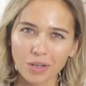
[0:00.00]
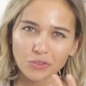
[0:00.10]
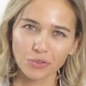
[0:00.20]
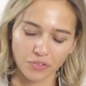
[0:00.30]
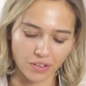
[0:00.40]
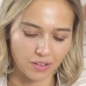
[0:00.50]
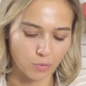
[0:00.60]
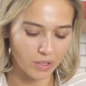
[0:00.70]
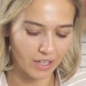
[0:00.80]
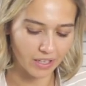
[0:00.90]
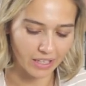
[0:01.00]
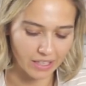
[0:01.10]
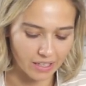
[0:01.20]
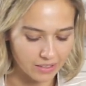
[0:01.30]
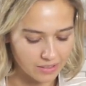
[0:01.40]
want to feel them when I
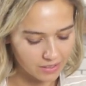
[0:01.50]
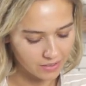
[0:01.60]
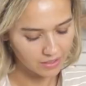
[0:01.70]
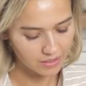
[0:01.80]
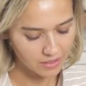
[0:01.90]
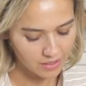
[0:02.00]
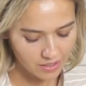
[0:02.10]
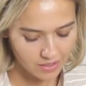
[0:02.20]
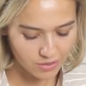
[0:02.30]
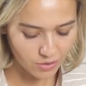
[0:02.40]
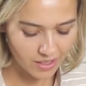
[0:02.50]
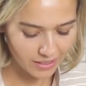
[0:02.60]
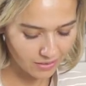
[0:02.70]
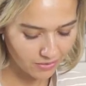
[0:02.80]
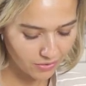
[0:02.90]
eat it. So
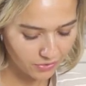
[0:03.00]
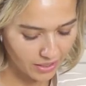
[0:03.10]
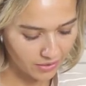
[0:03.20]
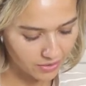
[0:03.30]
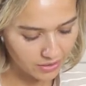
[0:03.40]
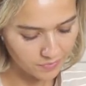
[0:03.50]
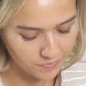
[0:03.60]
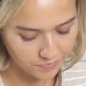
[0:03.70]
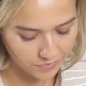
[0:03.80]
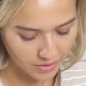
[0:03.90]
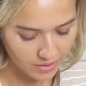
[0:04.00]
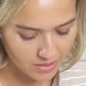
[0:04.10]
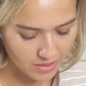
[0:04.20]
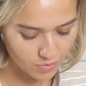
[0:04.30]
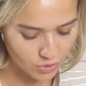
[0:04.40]
they give the flavor.
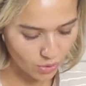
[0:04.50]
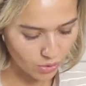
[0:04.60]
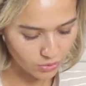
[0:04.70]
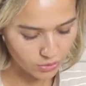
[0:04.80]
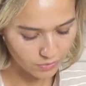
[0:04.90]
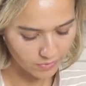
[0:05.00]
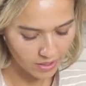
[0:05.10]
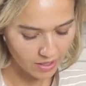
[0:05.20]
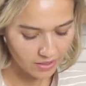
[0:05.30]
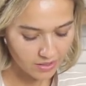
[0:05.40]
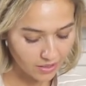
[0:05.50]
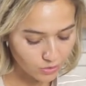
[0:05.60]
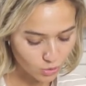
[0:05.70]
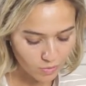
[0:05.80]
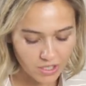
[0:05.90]
Some salt,
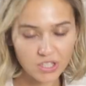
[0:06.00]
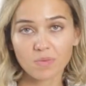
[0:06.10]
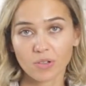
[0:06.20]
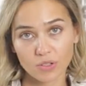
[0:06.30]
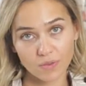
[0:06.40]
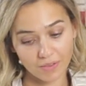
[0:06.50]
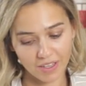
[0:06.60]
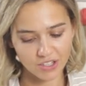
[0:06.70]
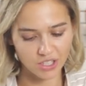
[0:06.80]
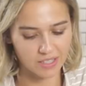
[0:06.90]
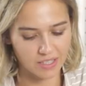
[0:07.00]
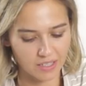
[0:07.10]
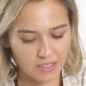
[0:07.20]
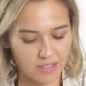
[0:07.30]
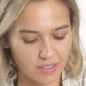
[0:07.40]
not too much because we've got cheese in
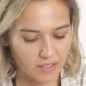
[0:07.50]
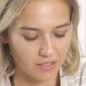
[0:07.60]
it.